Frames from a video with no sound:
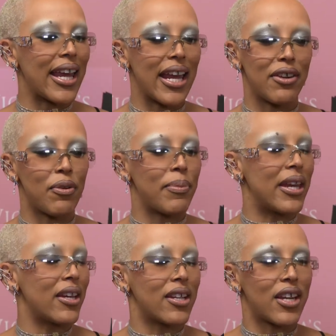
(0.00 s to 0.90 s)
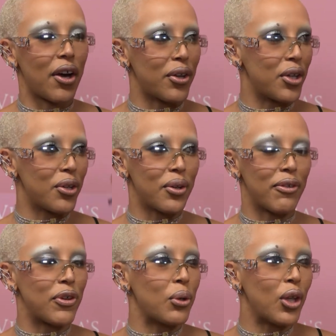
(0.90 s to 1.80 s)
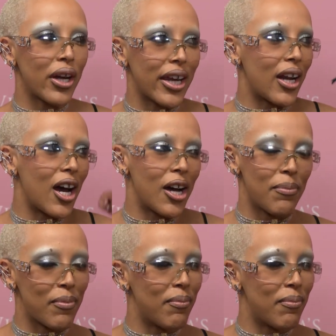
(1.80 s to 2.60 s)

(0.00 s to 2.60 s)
can't even begin to tell you. If you look it up,